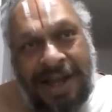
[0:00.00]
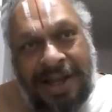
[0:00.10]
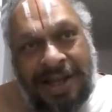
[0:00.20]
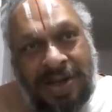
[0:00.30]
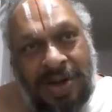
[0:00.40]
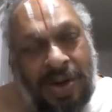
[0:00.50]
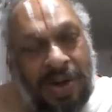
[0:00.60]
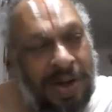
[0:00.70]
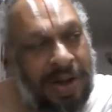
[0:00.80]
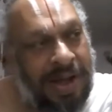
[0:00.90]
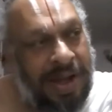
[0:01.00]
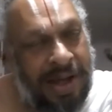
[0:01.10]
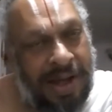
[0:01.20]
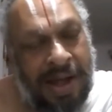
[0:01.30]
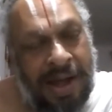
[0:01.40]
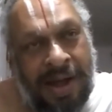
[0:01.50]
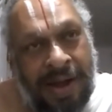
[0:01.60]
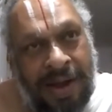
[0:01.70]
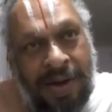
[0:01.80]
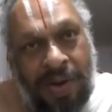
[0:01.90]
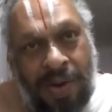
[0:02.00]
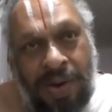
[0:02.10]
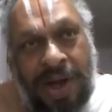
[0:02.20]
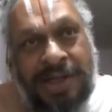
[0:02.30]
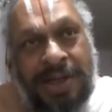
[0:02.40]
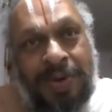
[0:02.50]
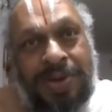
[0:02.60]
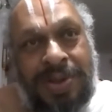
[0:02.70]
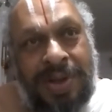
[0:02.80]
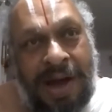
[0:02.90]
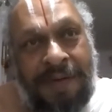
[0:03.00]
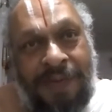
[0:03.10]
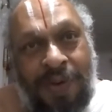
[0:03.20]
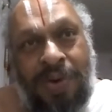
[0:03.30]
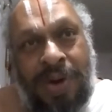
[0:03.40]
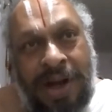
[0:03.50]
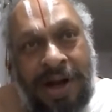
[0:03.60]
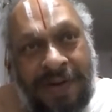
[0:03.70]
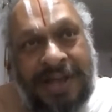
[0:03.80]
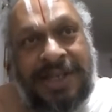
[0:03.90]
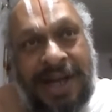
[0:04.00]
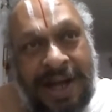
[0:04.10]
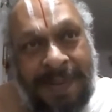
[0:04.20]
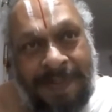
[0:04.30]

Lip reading: So you are supposed to have food only twice a day.